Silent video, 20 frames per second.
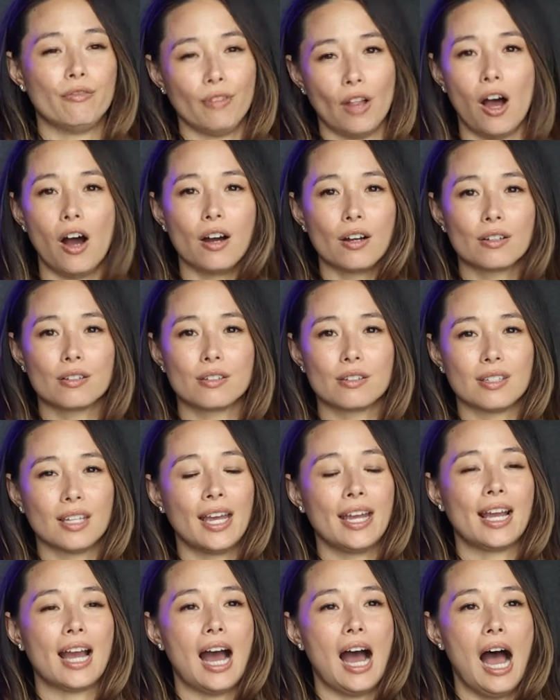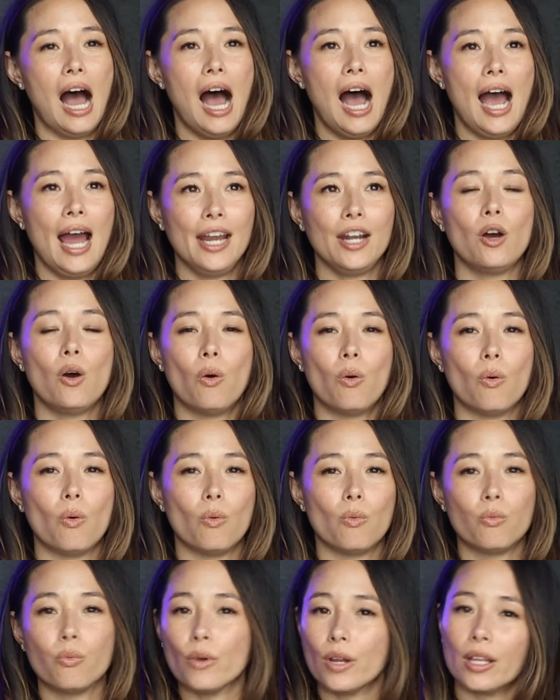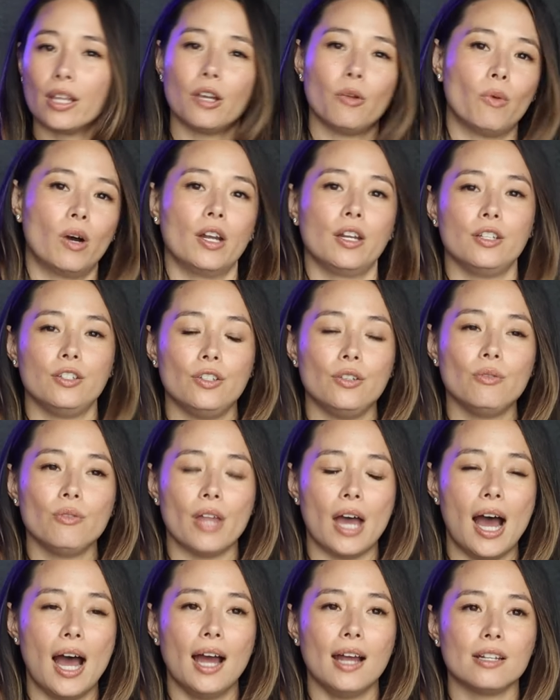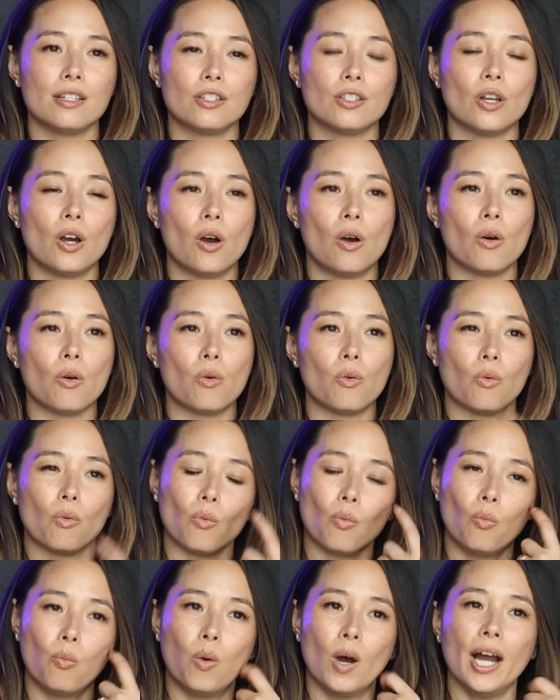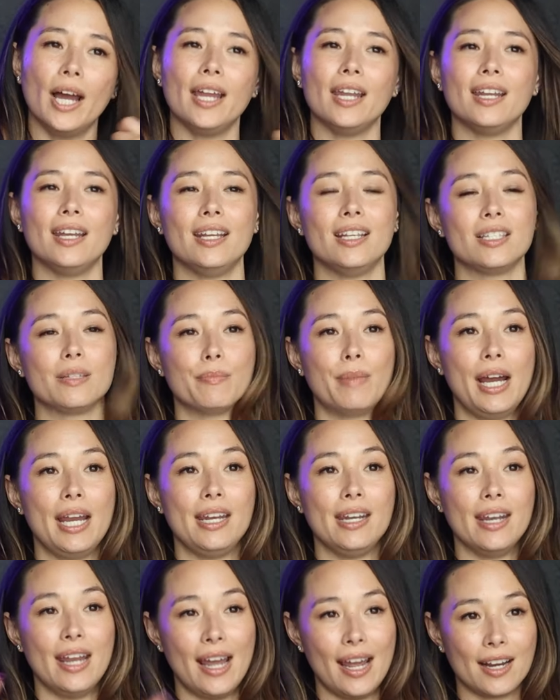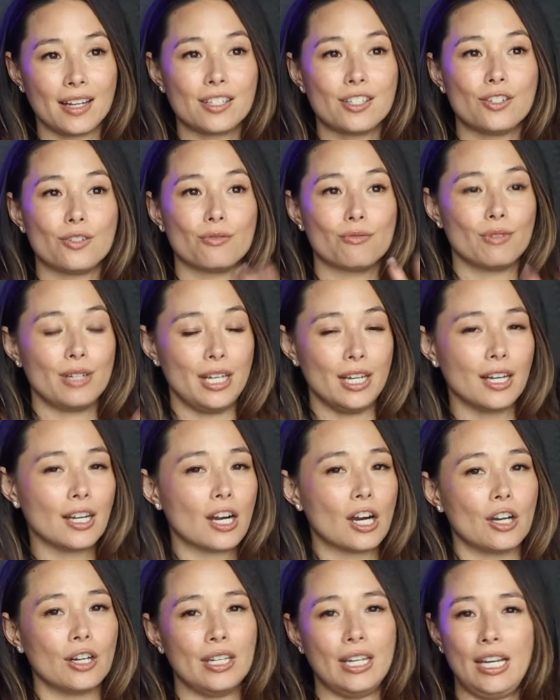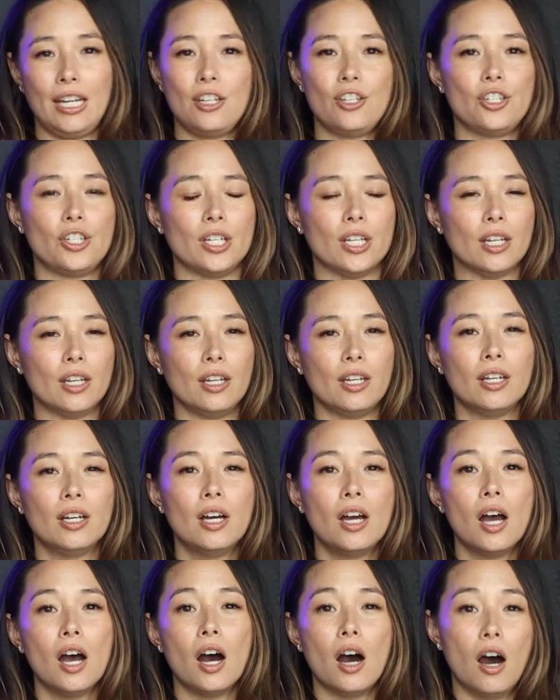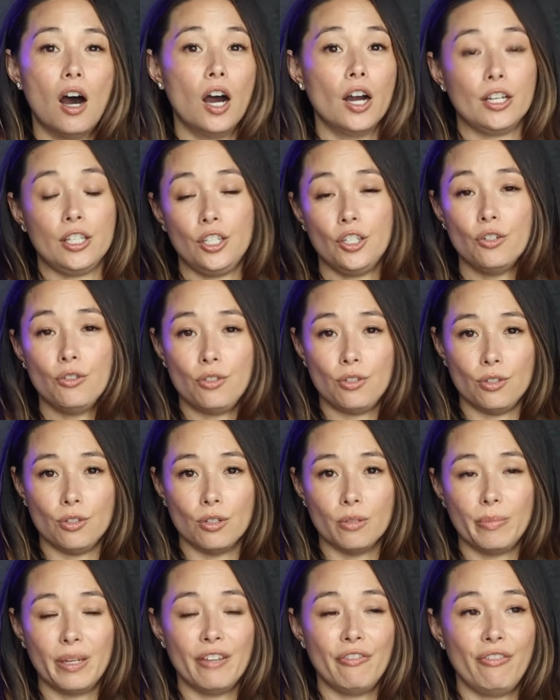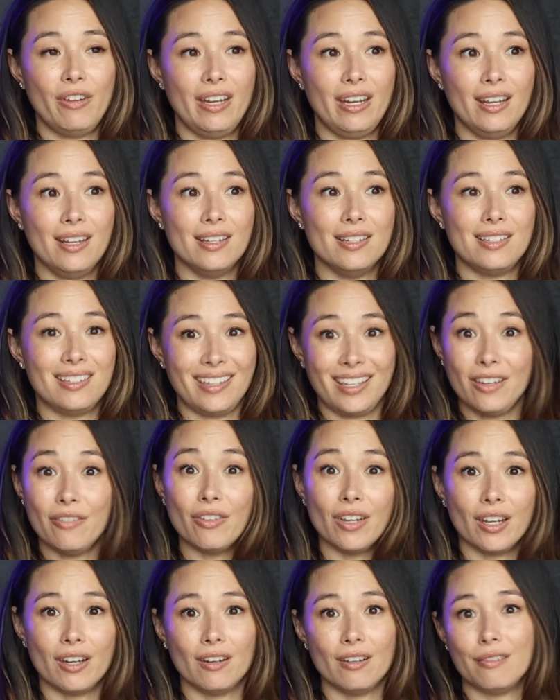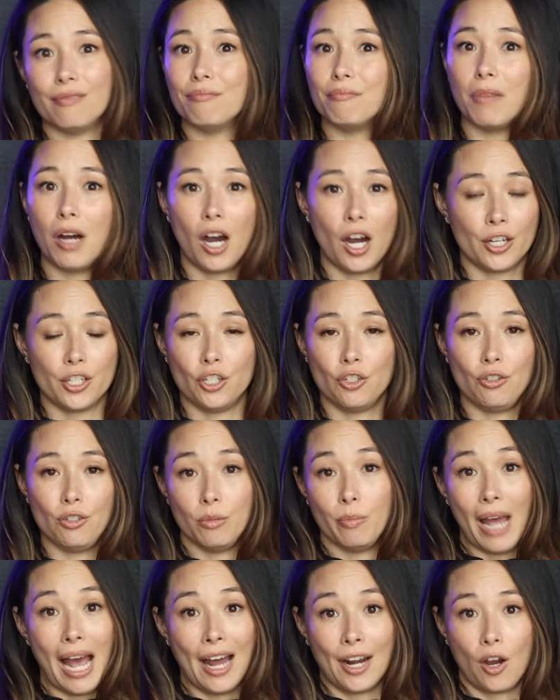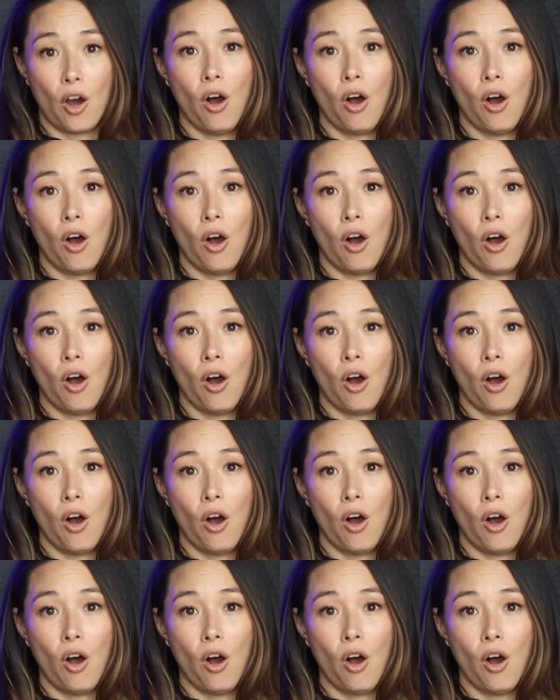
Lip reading: vlogs. I don't really want to do that. So what is my next reincarnation on YouTube, if it is even on YouTube at